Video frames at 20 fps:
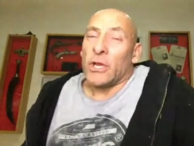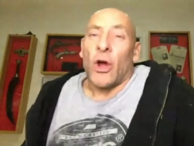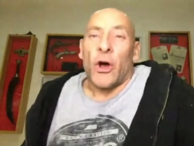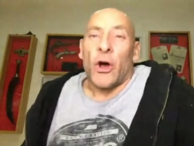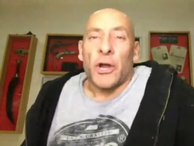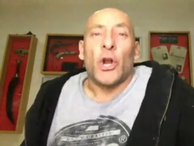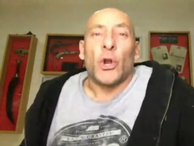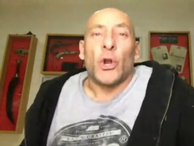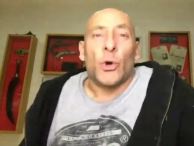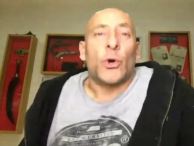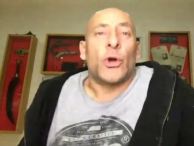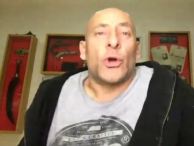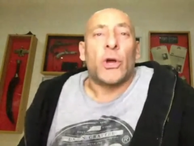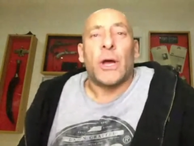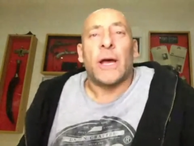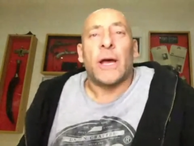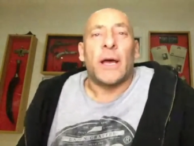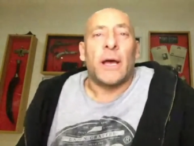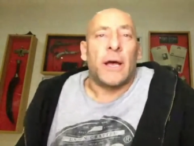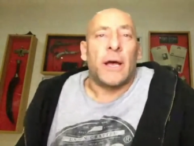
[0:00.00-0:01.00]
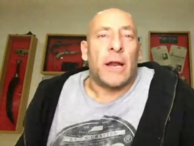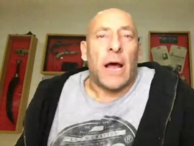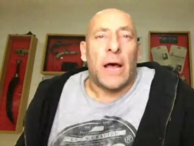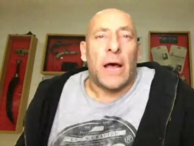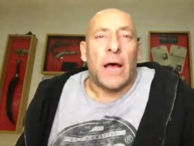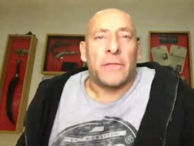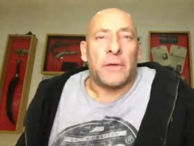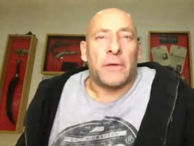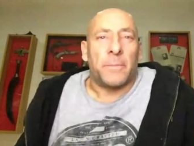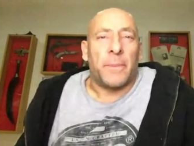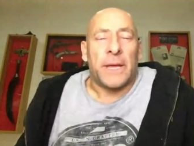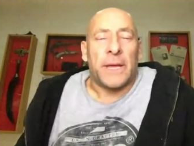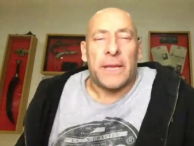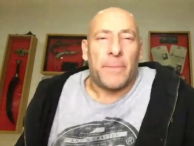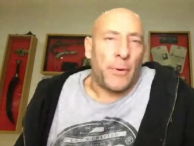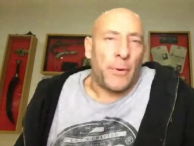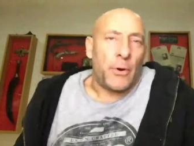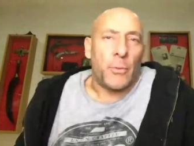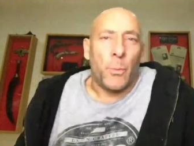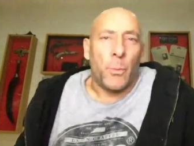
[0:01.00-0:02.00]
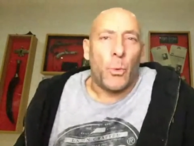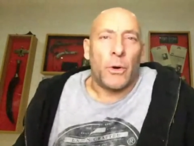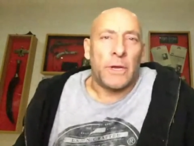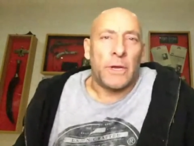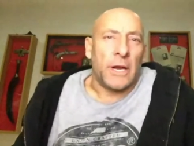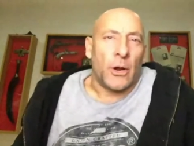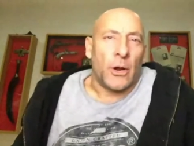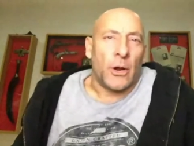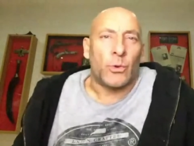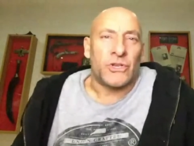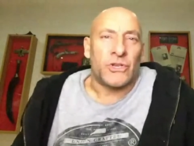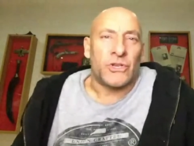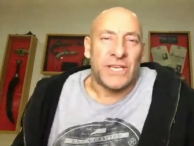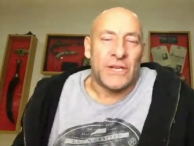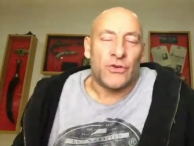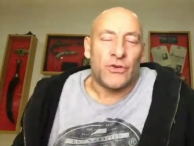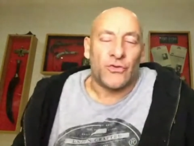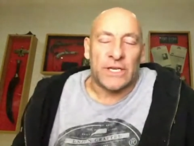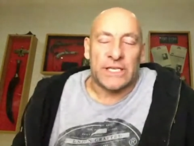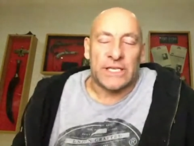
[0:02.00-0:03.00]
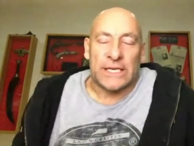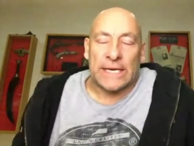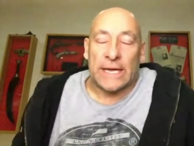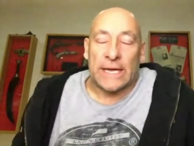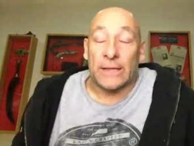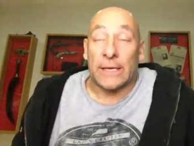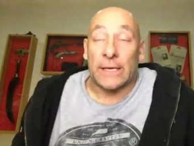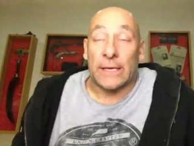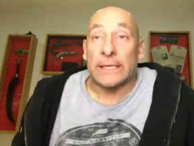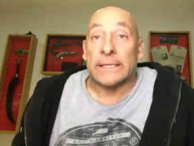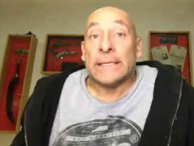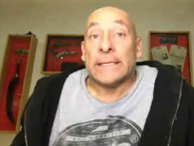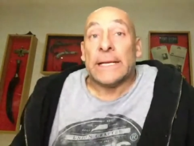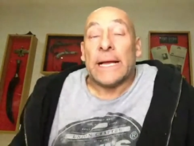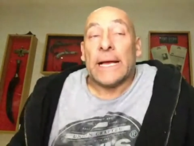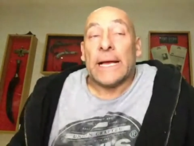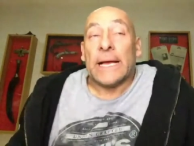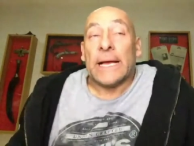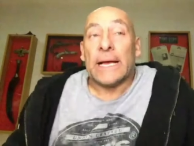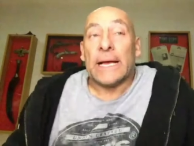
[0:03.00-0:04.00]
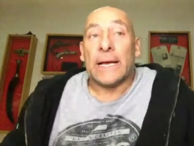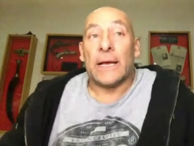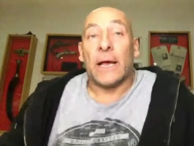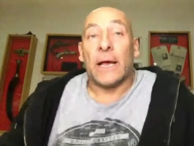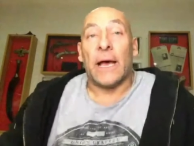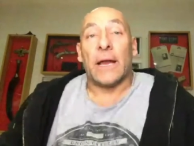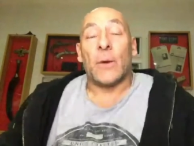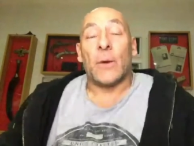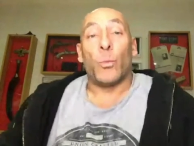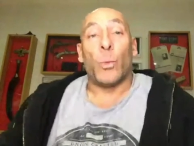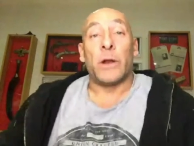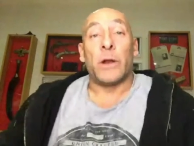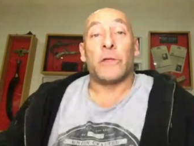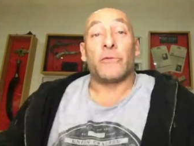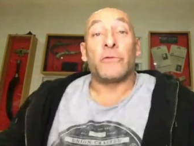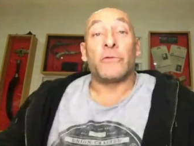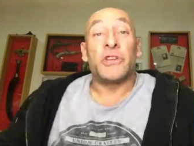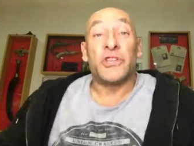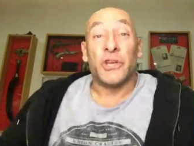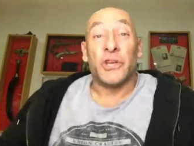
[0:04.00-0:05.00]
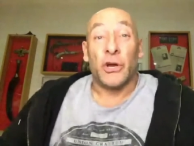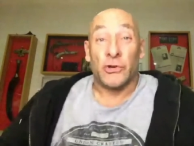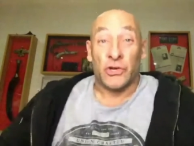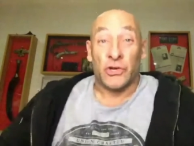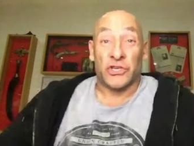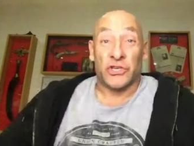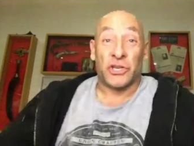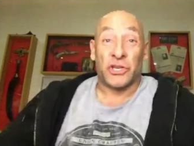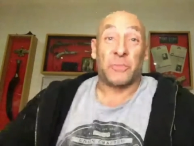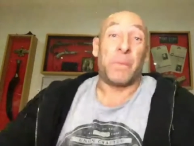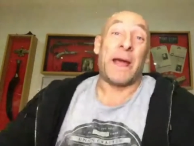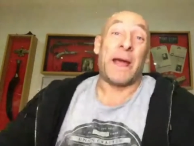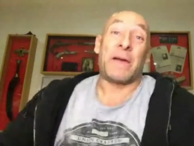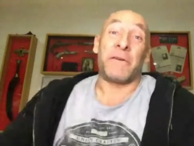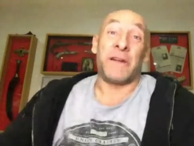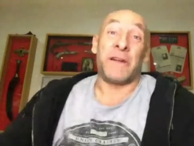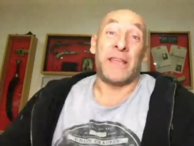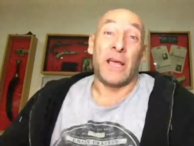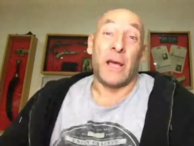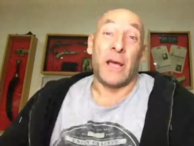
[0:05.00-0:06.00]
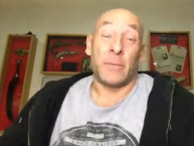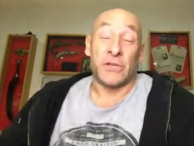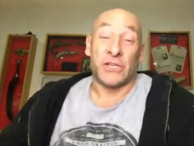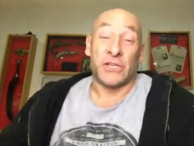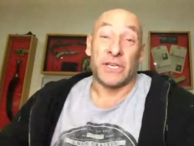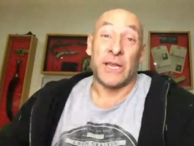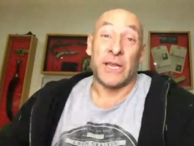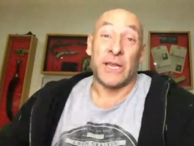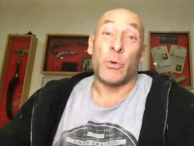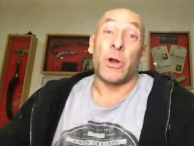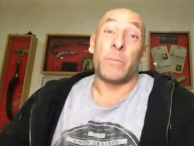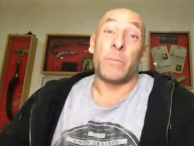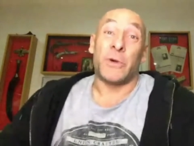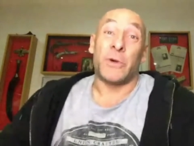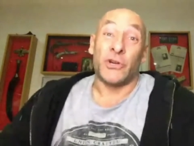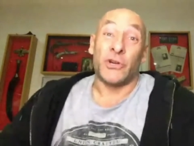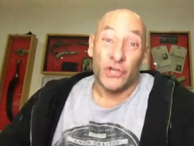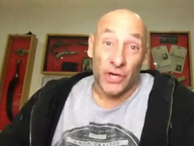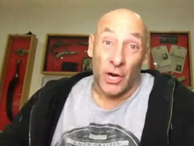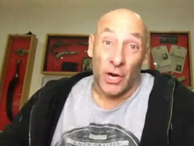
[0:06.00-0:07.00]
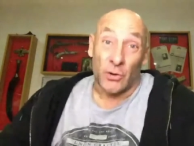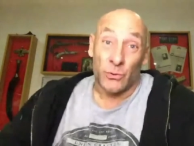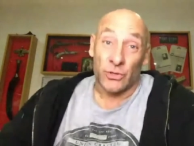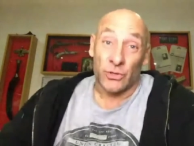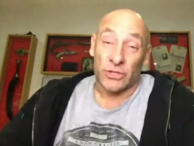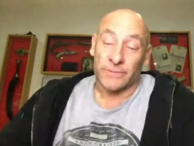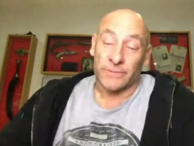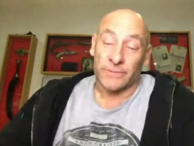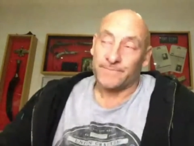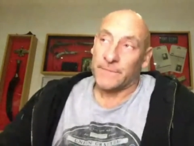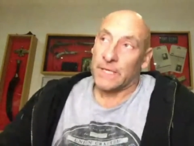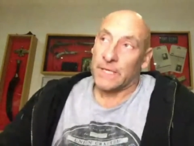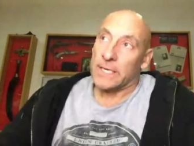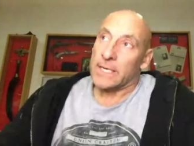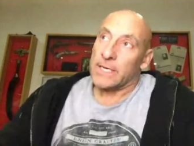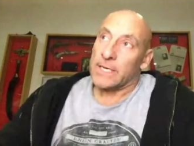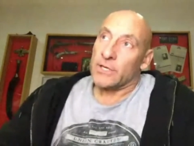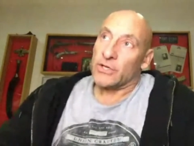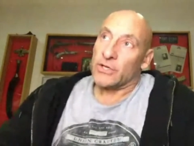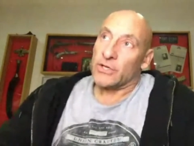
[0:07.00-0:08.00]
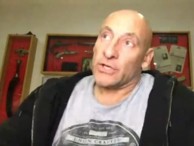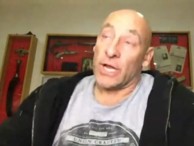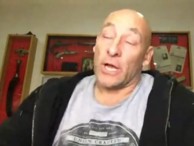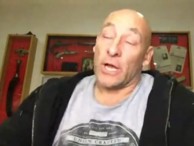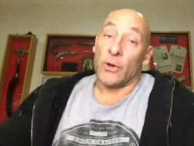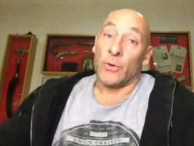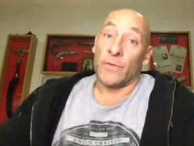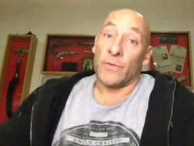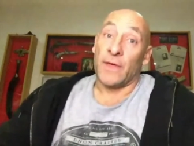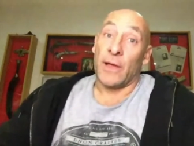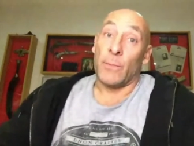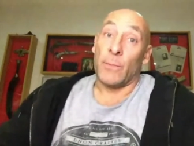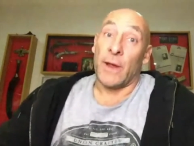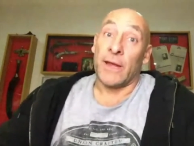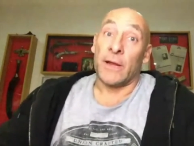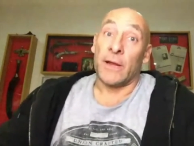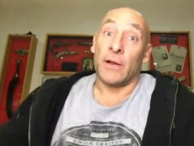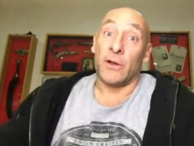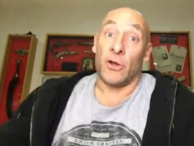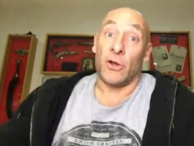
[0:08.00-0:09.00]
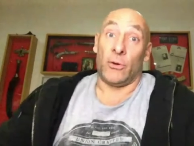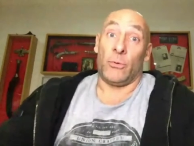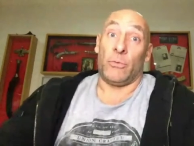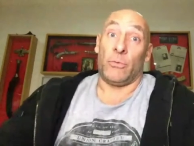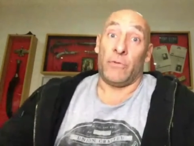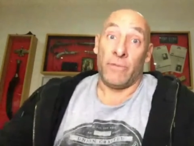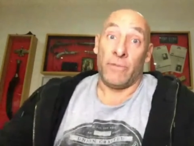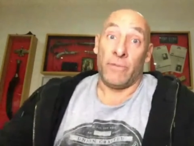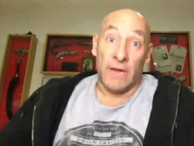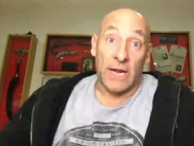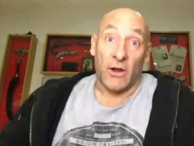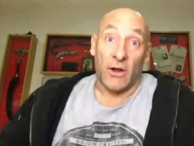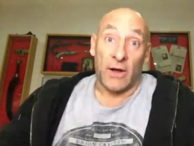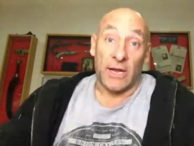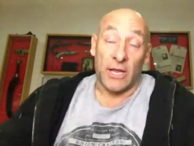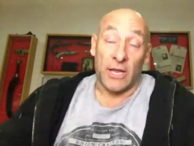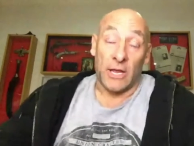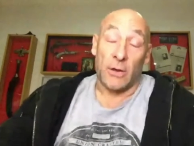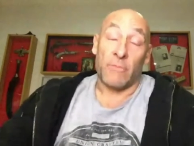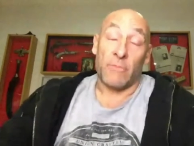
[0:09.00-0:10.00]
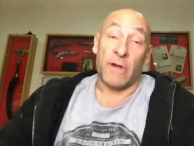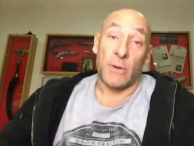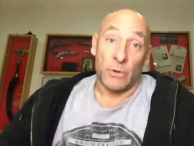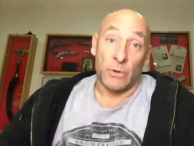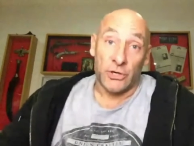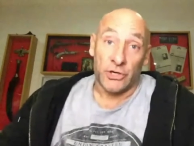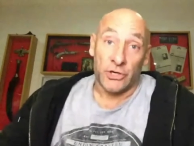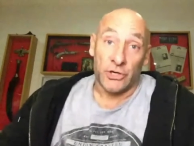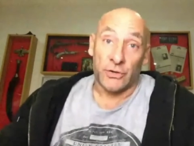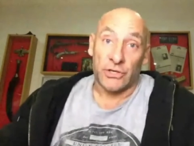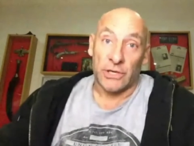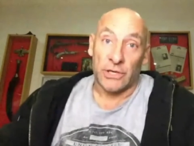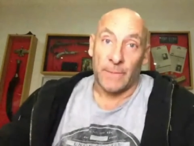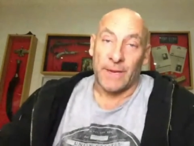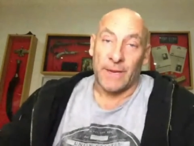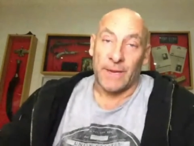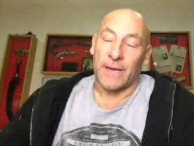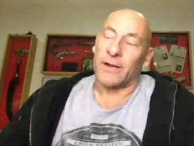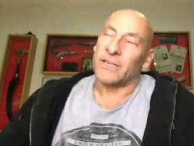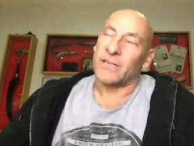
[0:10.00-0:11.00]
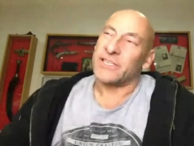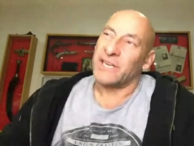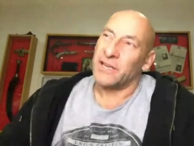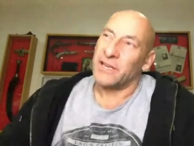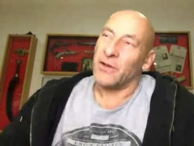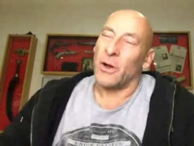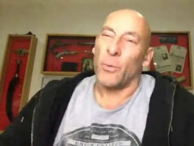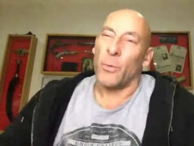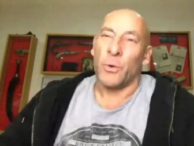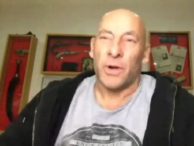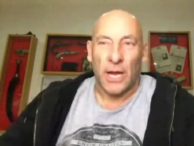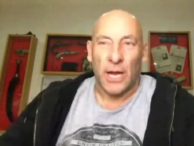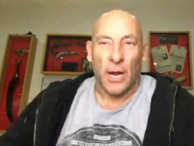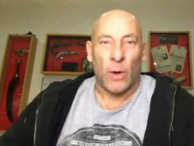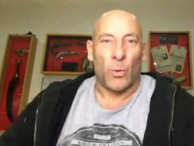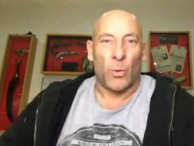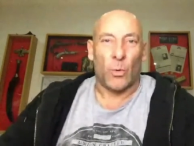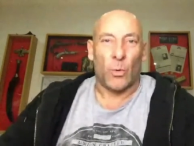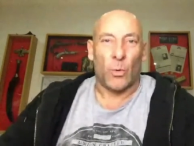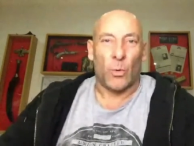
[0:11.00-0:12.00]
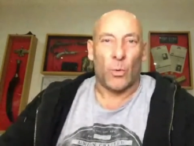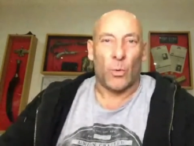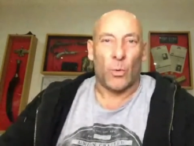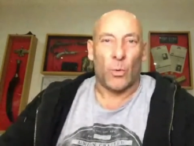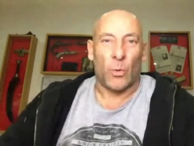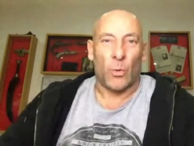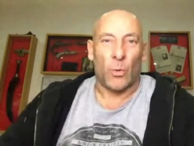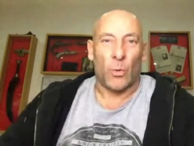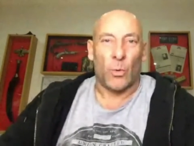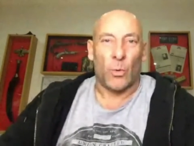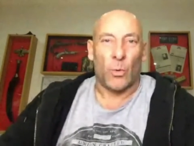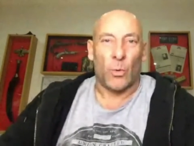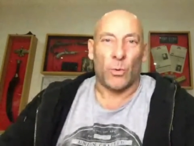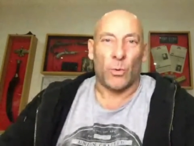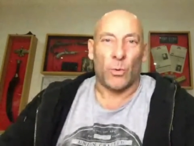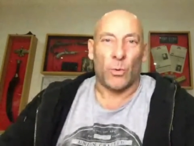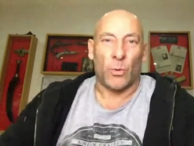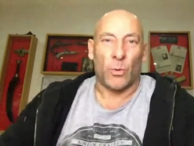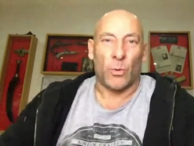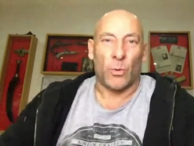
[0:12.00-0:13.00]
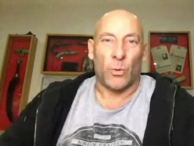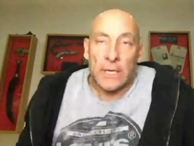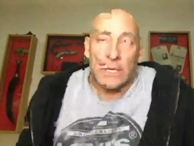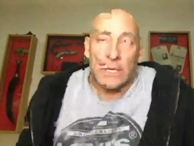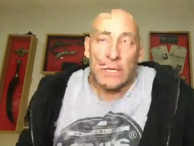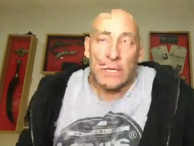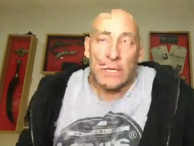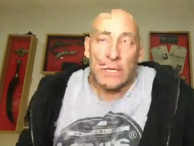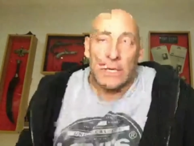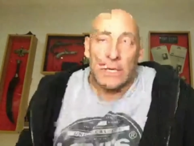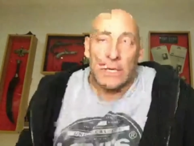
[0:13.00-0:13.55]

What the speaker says: kind of look at other people and what, you know, what's interesting out there. And one of the researchers had apparently come and seen one of my shows. So they went, look, we really like you, we really want you to do something. And I said, look, I want to go on, I'll go on the show,